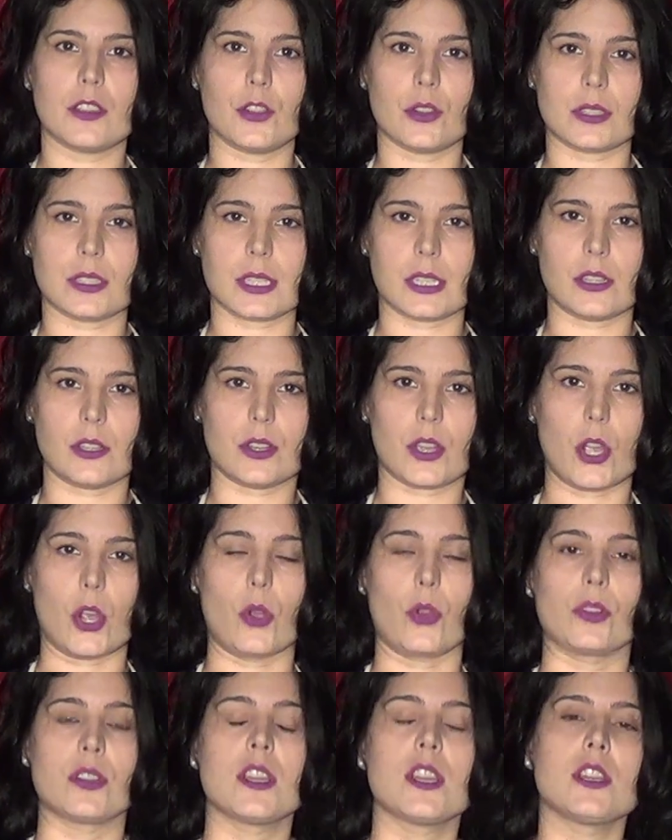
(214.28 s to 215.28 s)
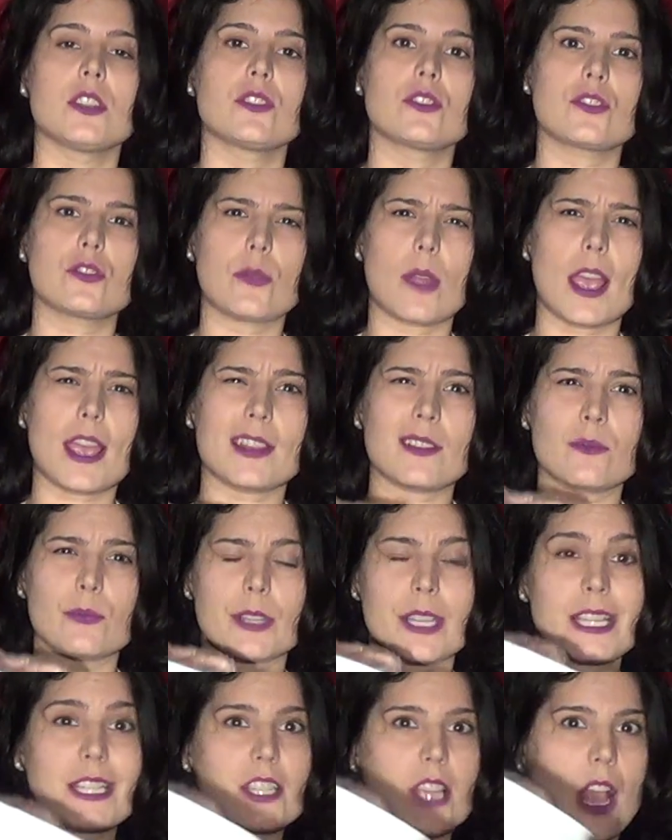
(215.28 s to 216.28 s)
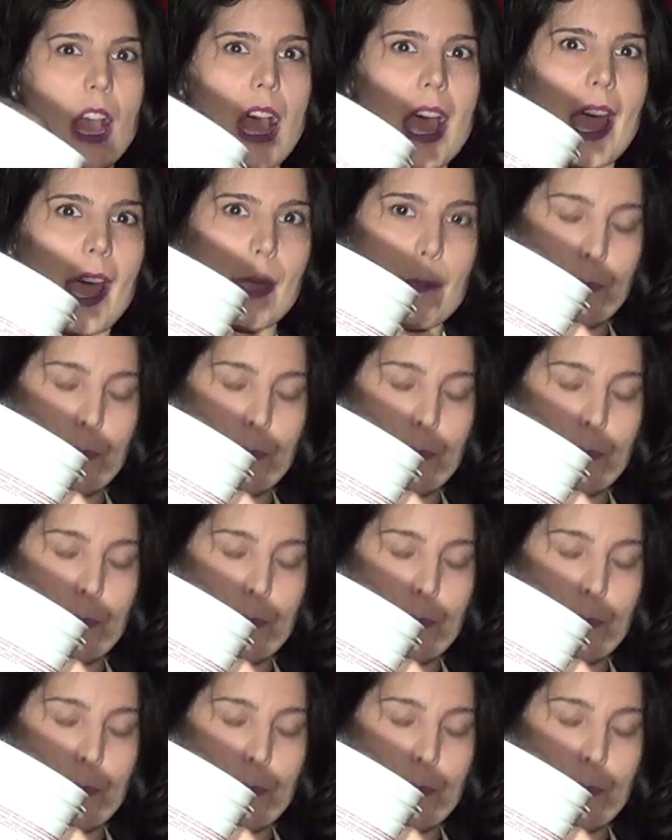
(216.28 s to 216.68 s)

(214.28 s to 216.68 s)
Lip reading: your silicone, try to reach a high